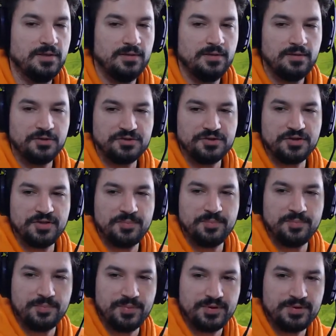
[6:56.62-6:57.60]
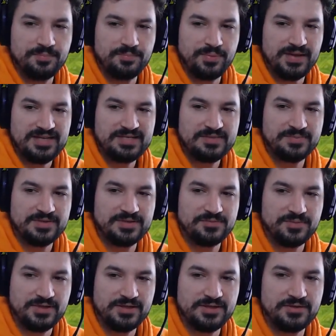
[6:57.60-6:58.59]
Also, the button placement
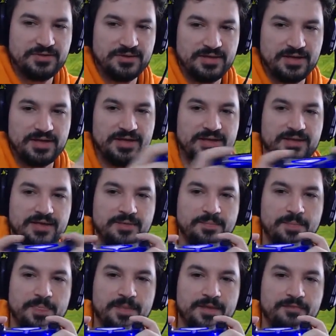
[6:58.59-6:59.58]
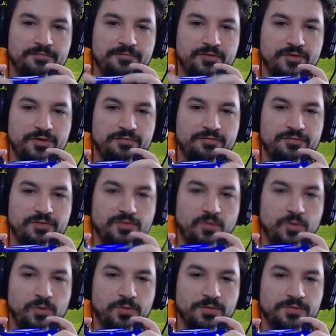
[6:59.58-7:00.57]
is really good. Like, if you hold